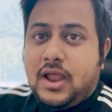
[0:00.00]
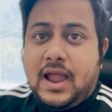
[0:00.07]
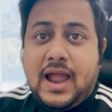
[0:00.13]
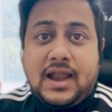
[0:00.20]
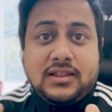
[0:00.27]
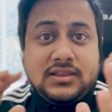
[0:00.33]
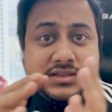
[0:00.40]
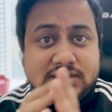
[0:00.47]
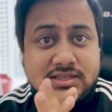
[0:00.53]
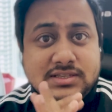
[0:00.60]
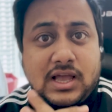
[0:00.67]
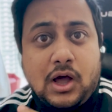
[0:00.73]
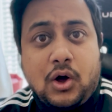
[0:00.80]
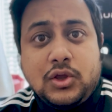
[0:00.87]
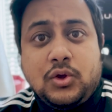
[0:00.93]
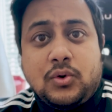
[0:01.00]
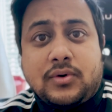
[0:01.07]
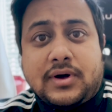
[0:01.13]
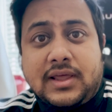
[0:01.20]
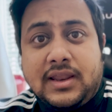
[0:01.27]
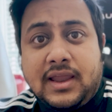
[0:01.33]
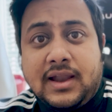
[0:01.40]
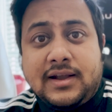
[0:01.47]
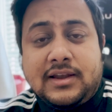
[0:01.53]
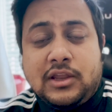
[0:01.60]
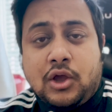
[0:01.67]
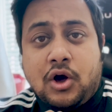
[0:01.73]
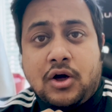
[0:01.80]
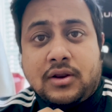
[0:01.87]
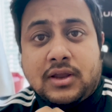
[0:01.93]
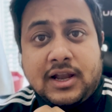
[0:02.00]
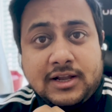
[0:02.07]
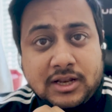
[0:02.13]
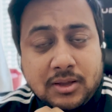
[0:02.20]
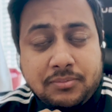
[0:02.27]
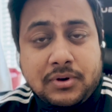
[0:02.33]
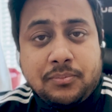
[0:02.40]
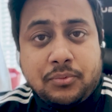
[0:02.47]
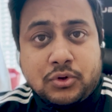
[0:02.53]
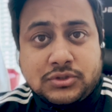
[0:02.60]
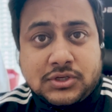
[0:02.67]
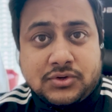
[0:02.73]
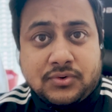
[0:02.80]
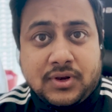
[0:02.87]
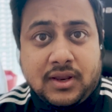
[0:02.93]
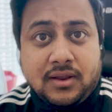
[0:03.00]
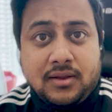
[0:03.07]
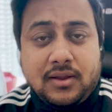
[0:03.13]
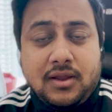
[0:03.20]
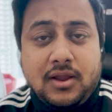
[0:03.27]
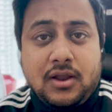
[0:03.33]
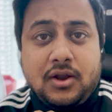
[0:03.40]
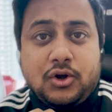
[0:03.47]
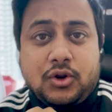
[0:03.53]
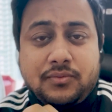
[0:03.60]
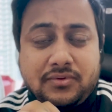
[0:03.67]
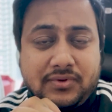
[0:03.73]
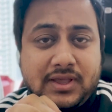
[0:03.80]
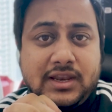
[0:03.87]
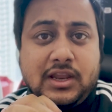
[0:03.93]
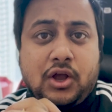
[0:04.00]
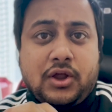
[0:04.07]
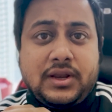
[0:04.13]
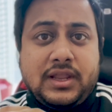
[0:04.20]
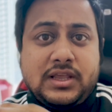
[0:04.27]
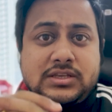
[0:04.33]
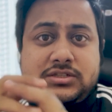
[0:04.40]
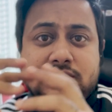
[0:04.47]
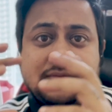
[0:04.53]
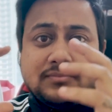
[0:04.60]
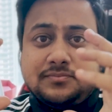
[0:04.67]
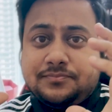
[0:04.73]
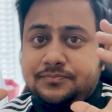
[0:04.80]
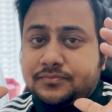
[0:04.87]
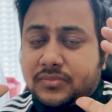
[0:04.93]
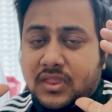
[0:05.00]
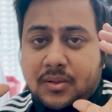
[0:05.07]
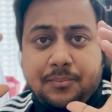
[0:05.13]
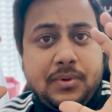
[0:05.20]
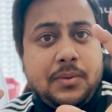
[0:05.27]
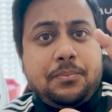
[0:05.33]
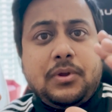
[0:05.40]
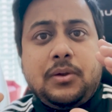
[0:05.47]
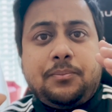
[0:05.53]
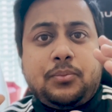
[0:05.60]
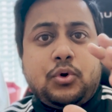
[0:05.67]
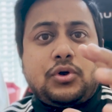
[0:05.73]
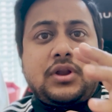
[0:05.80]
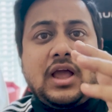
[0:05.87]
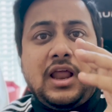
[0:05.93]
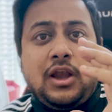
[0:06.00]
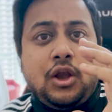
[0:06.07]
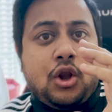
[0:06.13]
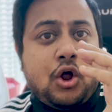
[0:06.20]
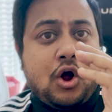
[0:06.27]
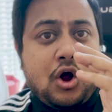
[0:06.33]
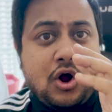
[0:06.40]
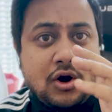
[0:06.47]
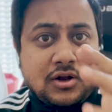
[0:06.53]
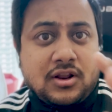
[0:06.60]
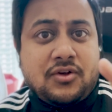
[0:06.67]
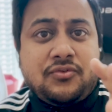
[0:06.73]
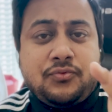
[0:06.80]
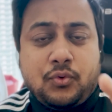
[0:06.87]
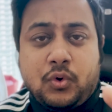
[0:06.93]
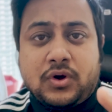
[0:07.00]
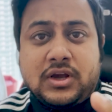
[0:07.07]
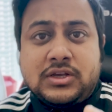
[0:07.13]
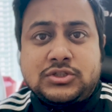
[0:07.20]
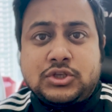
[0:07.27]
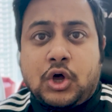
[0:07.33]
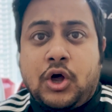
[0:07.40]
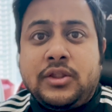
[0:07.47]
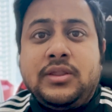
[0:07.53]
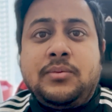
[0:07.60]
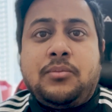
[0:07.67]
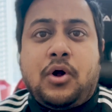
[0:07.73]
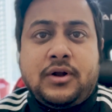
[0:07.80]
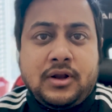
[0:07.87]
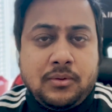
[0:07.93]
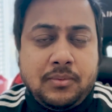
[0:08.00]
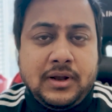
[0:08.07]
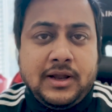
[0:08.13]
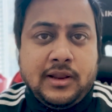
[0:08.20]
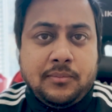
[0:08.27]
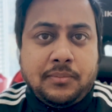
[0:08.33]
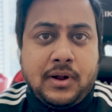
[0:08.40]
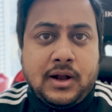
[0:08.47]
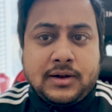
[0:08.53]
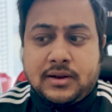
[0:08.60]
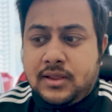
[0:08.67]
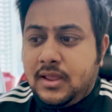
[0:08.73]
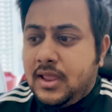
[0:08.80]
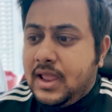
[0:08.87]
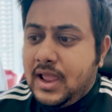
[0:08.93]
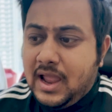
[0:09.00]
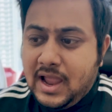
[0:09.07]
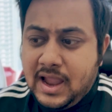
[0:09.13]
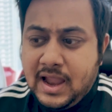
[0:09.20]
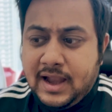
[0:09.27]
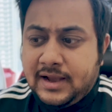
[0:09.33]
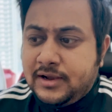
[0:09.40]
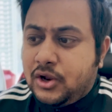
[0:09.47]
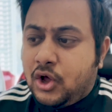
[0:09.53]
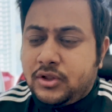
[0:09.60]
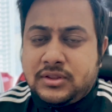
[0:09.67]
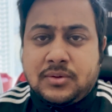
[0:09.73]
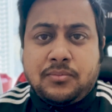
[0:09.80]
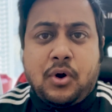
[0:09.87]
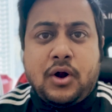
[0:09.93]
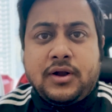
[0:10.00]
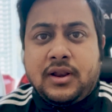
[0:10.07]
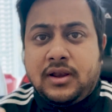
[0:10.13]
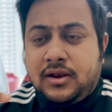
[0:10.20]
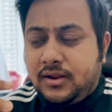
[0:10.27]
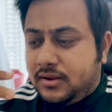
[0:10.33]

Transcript: and this is how you create your github repository to be very honest people put a lot of focus on the model building part and on the model